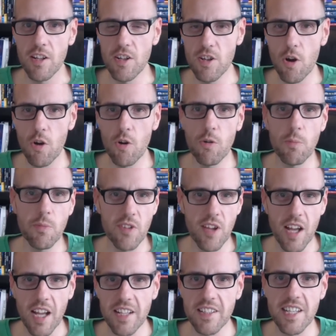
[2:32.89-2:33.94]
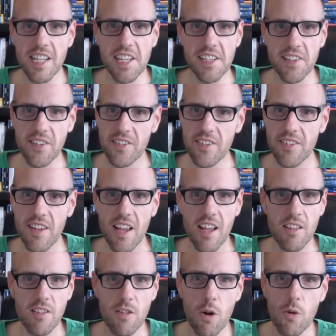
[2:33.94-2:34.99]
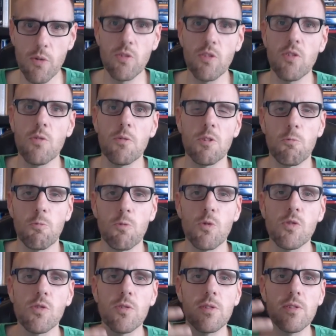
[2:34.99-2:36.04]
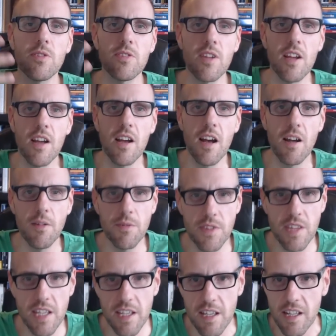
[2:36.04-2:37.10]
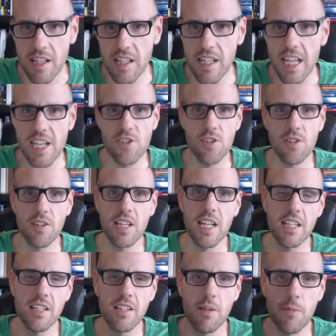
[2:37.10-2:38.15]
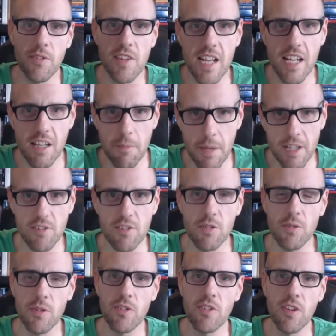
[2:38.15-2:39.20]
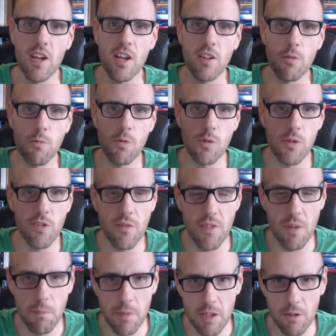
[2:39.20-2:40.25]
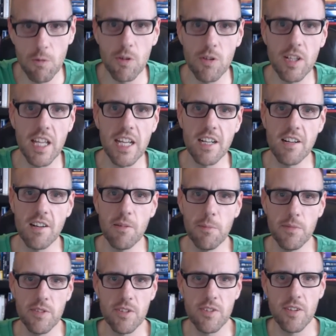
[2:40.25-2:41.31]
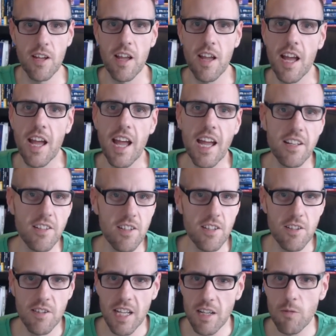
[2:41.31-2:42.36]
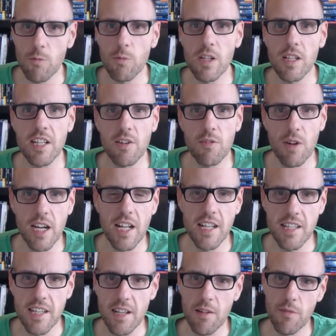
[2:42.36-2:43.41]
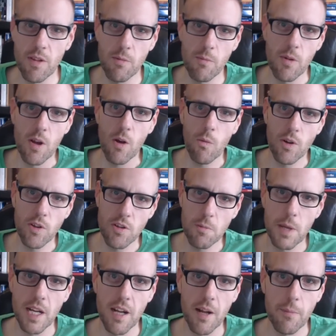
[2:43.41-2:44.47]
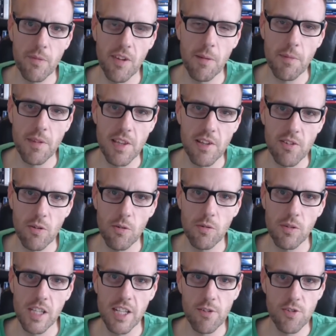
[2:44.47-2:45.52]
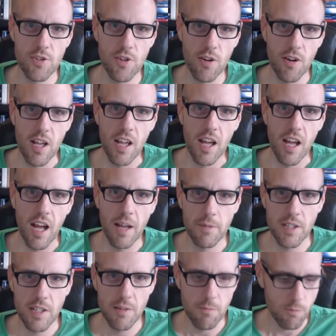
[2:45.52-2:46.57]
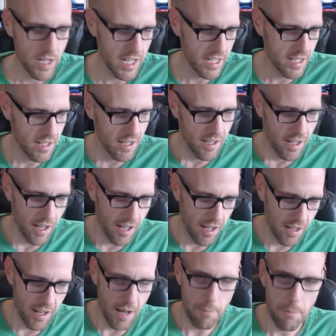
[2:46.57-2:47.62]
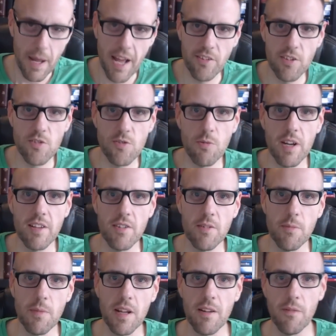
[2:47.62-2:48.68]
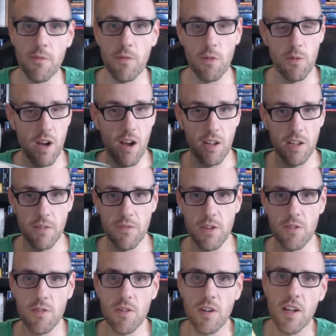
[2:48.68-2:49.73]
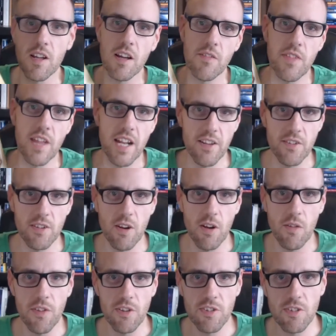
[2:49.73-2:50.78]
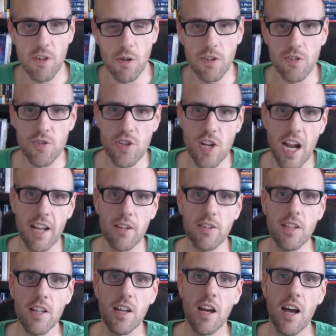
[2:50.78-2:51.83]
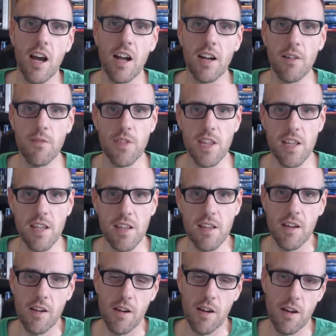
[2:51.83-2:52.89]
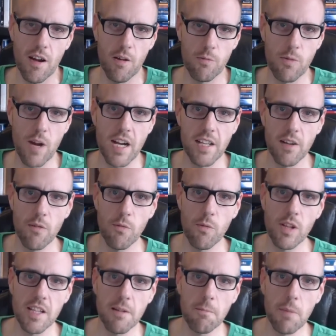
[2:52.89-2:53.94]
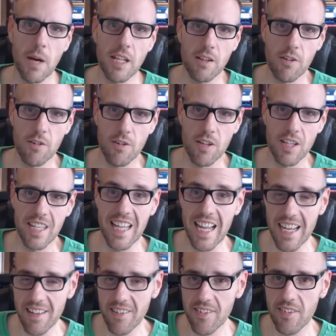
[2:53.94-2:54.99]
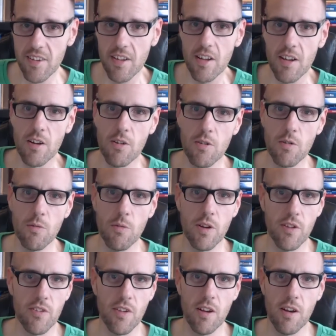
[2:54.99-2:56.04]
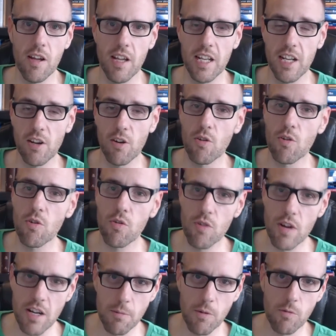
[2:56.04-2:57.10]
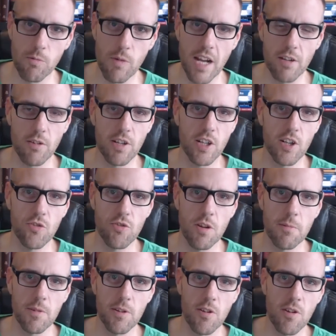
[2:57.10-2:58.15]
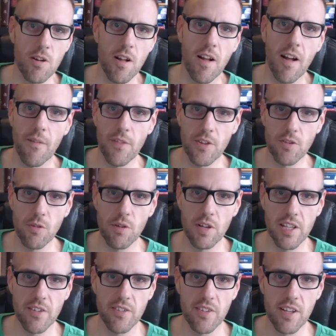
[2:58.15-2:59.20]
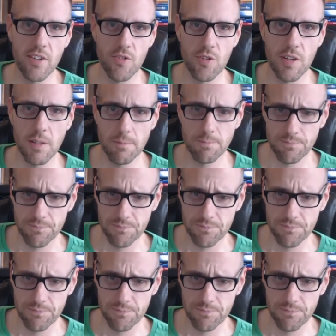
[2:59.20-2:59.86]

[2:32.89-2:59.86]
gnomes, undines, those who were the rulers of the nature kingdoms, the elementals, the rulers of the mineral kingdoms. And you get a really great idea of them when you pick up some of this old literature. I'm going to read a passageway for all of you that is called The Stolen Child, out of the writing of William Butler Yeats, who was an incredible writer and contributor of the 20th century,